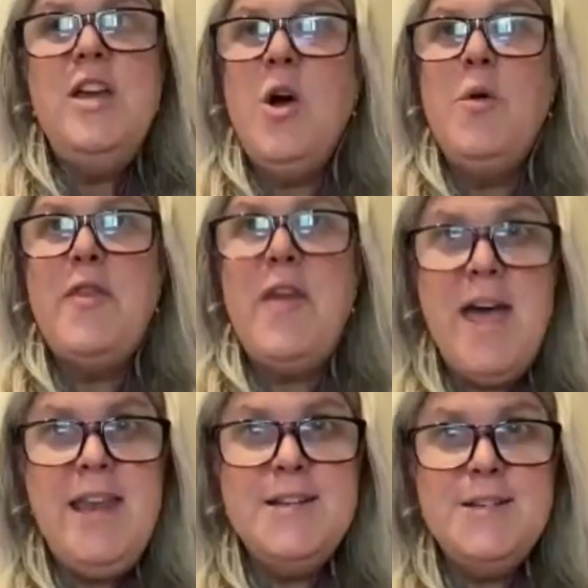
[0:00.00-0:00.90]

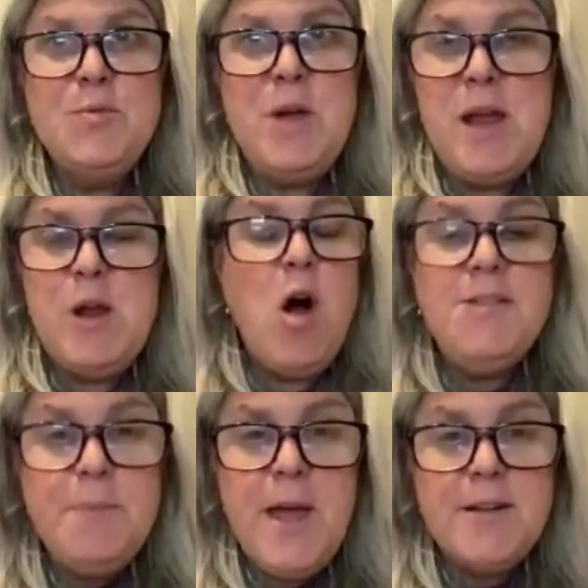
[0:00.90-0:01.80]
It
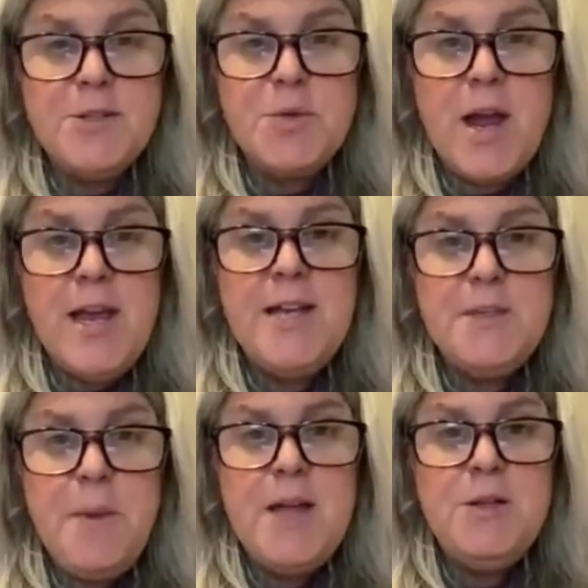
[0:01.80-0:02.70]
all depends, right? It
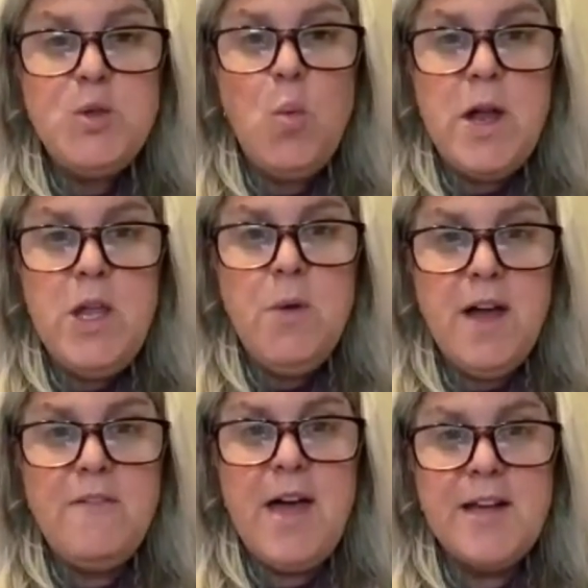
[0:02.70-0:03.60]
depends what you
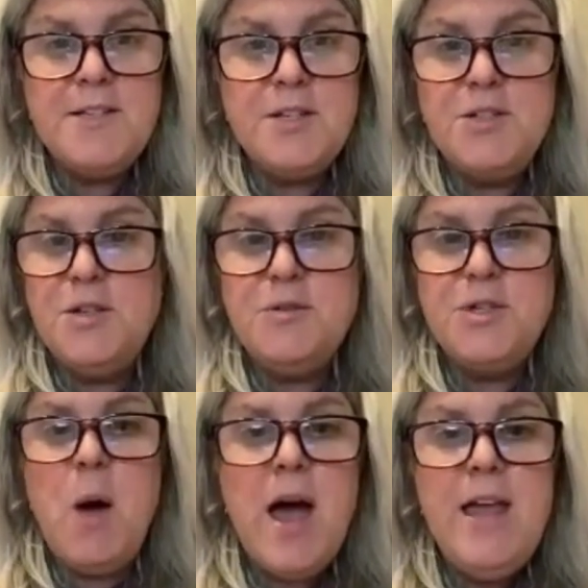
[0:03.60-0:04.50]
have access to.
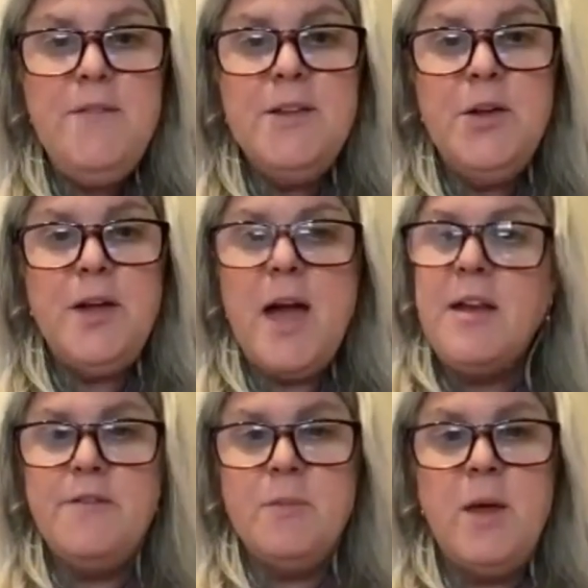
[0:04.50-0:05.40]
So I even look at
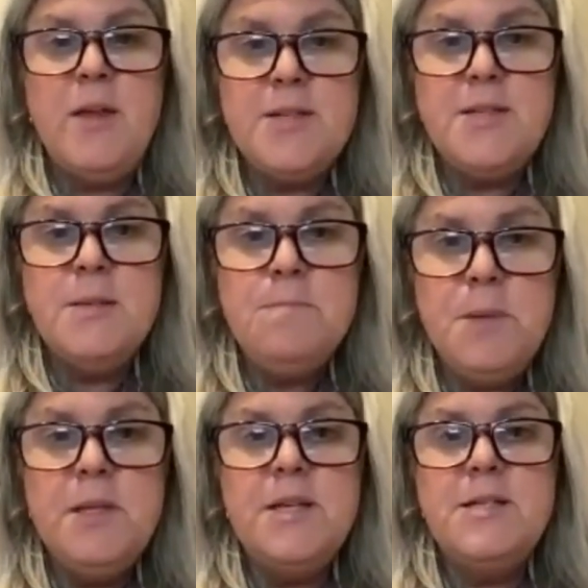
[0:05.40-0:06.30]
it from like the
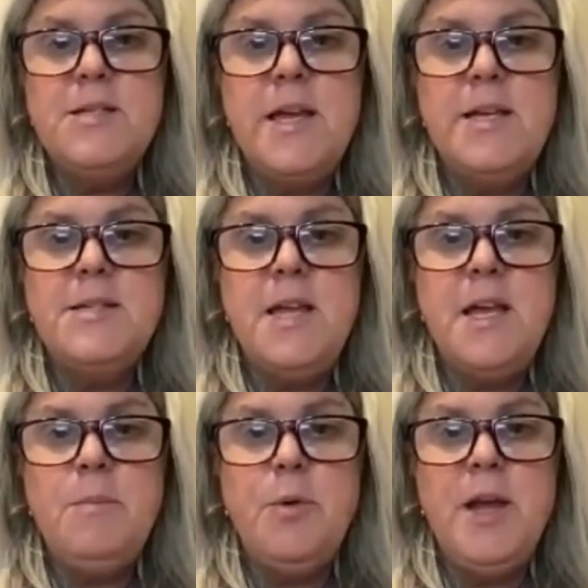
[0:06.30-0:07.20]
simplest like
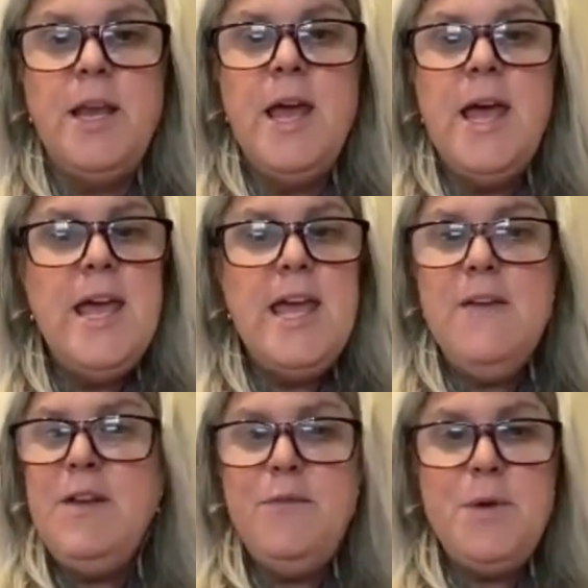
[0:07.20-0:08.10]
standpoint.
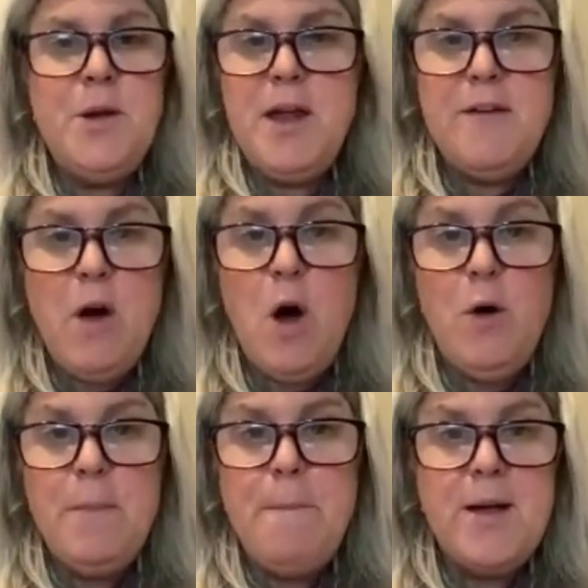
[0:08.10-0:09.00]
Even if we don't have
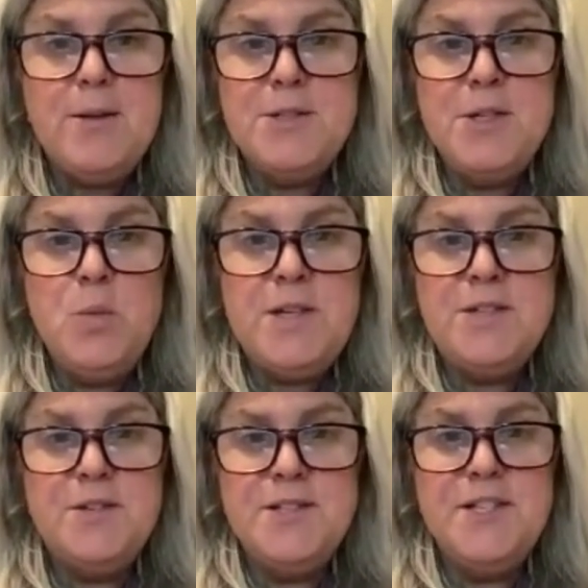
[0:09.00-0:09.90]
all the bells and
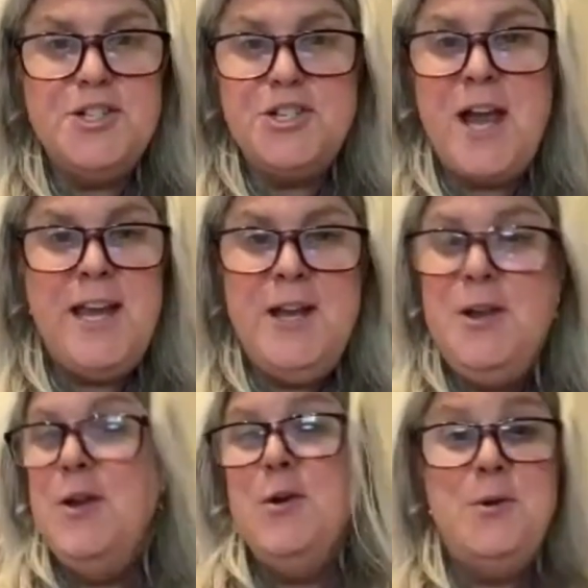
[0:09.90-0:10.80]
whistles, the shiny
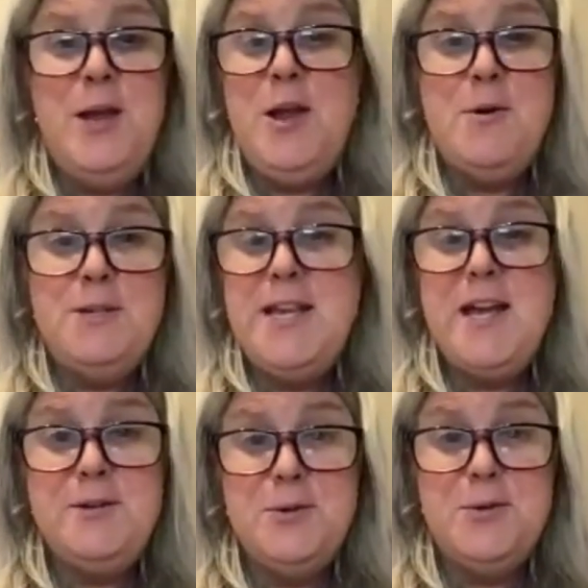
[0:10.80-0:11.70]
new,
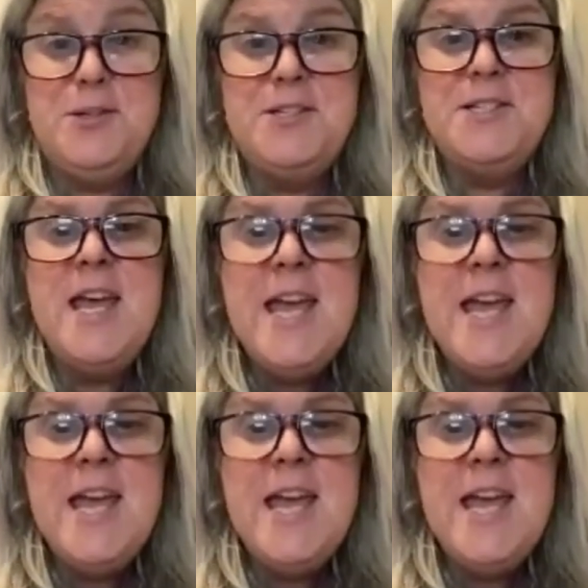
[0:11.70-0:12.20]
tech tools,